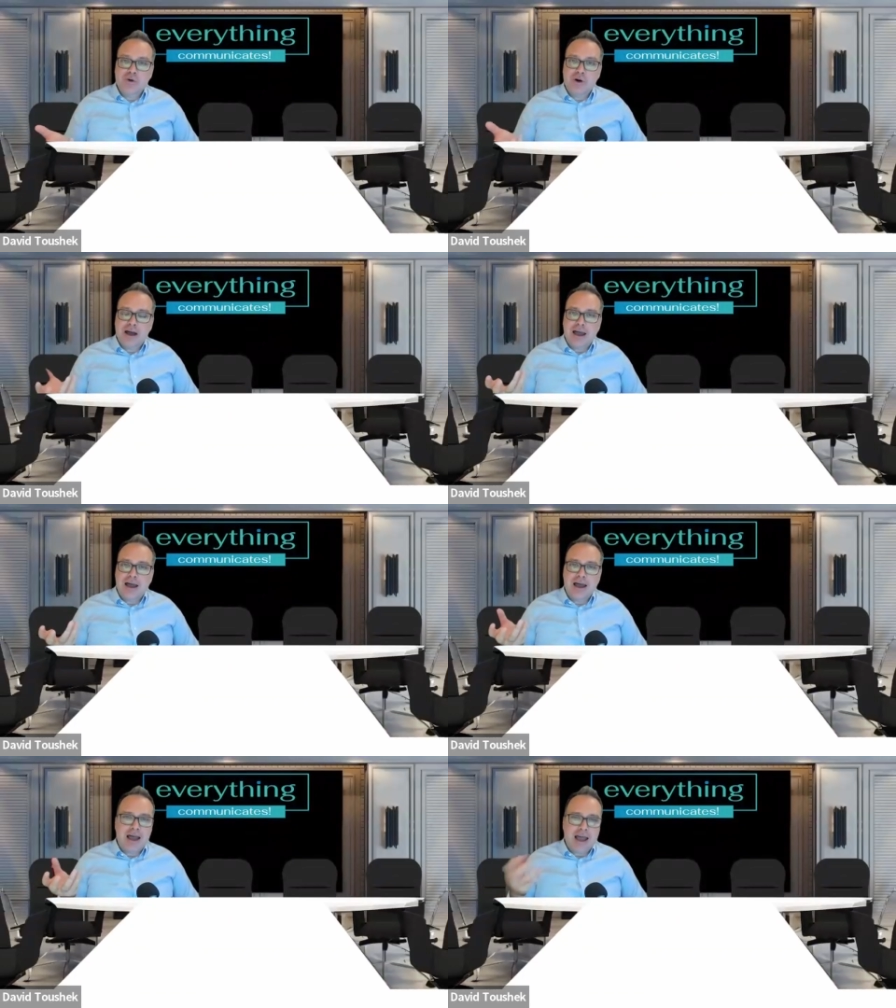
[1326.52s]
So
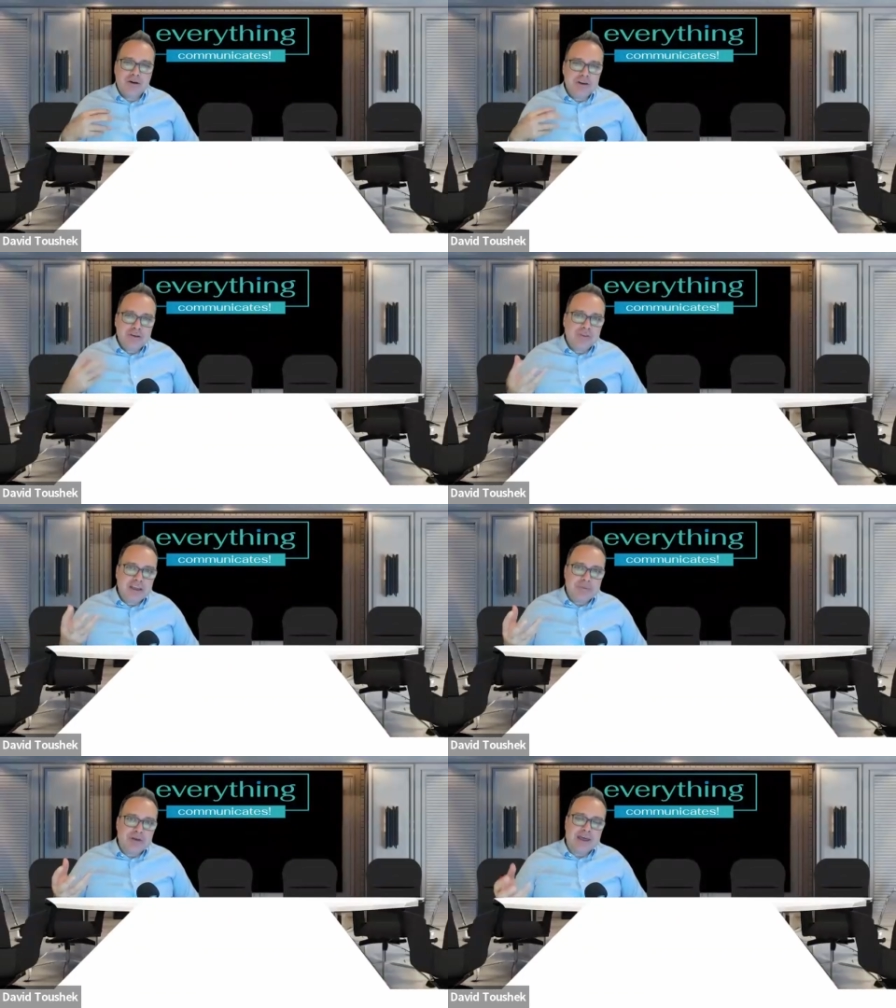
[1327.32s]
how do you
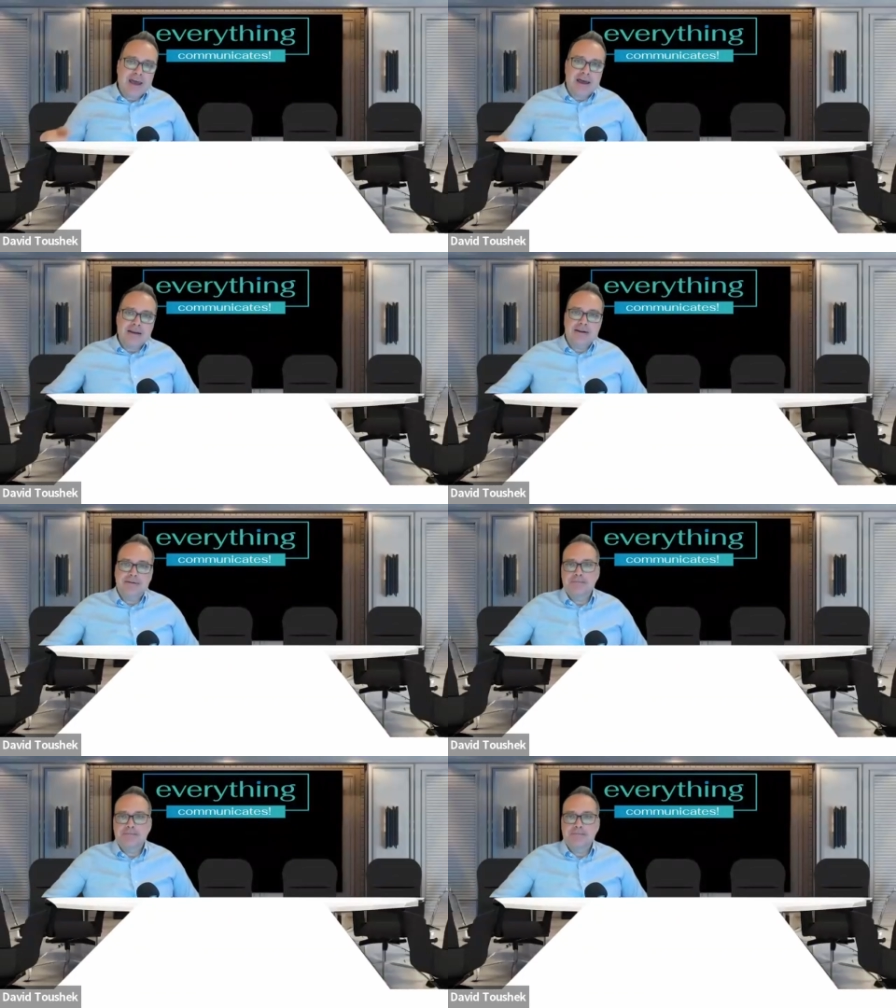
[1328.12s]
think about that?